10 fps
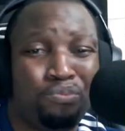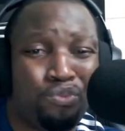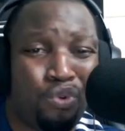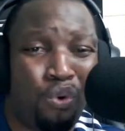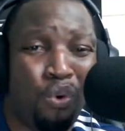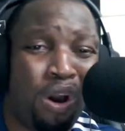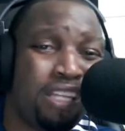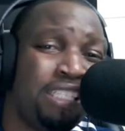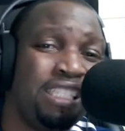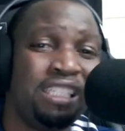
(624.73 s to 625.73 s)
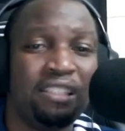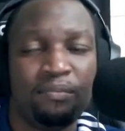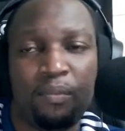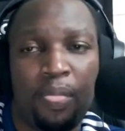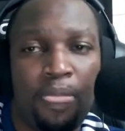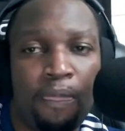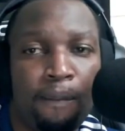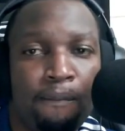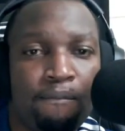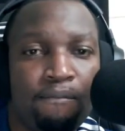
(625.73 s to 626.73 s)
quality,
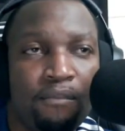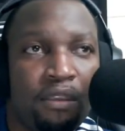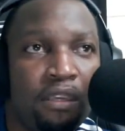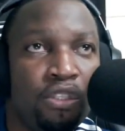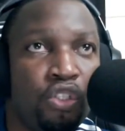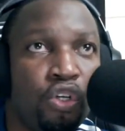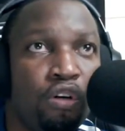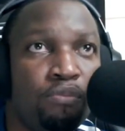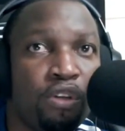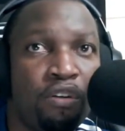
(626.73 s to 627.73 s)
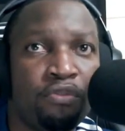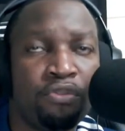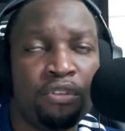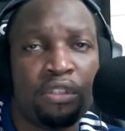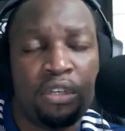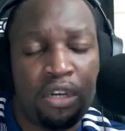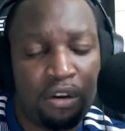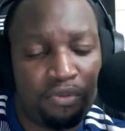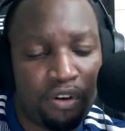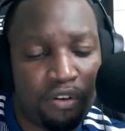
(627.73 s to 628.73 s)
in terms
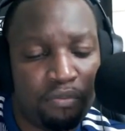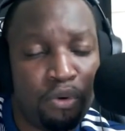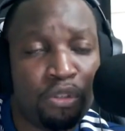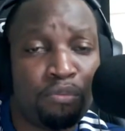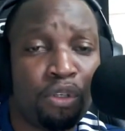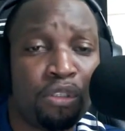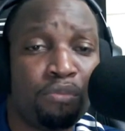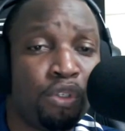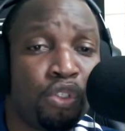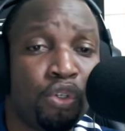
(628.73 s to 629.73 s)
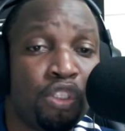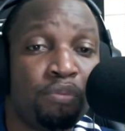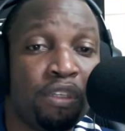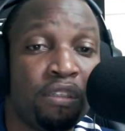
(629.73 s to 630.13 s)
but trust me,